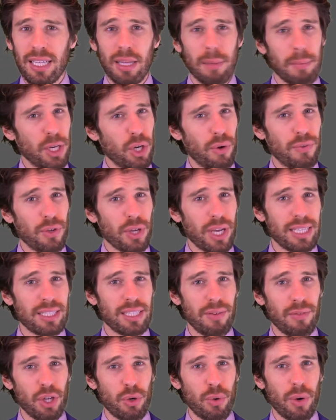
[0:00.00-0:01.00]
Let me know if you guys
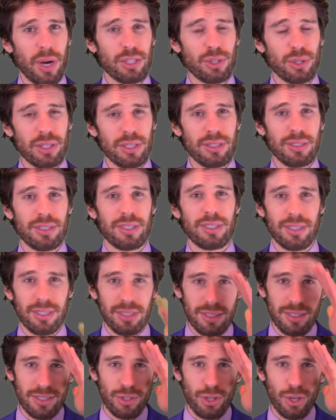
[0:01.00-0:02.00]
have any questions.
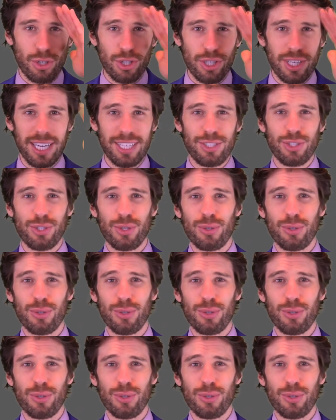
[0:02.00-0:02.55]
Talk to you guys